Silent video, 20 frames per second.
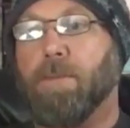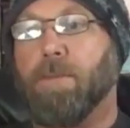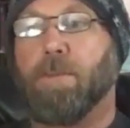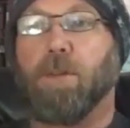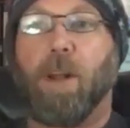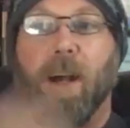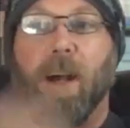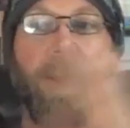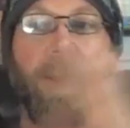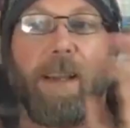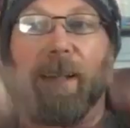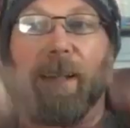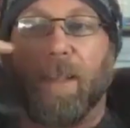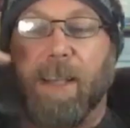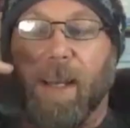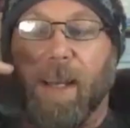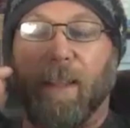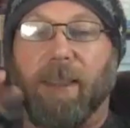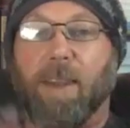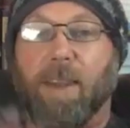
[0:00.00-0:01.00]
block,
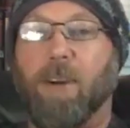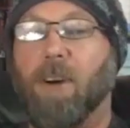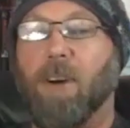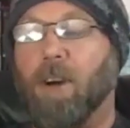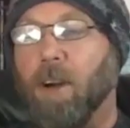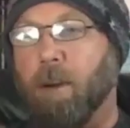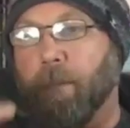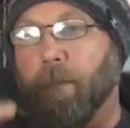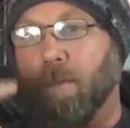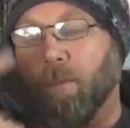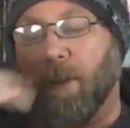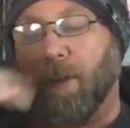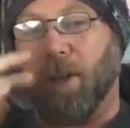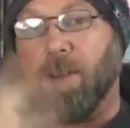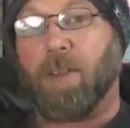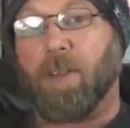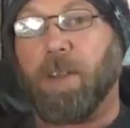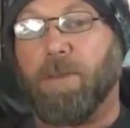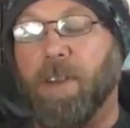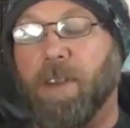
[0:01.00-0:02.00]
attack the arm,
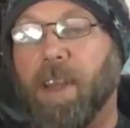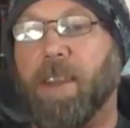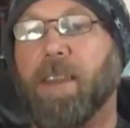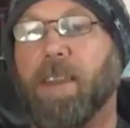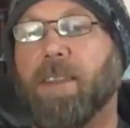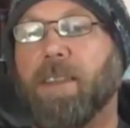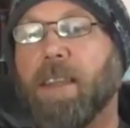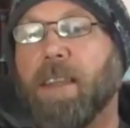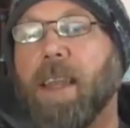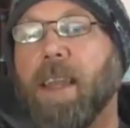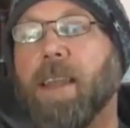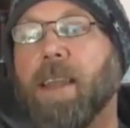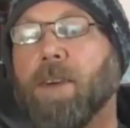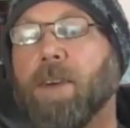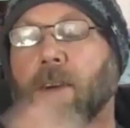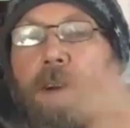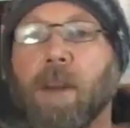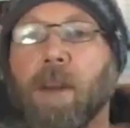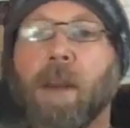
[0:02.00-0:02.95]
defang the snake, or,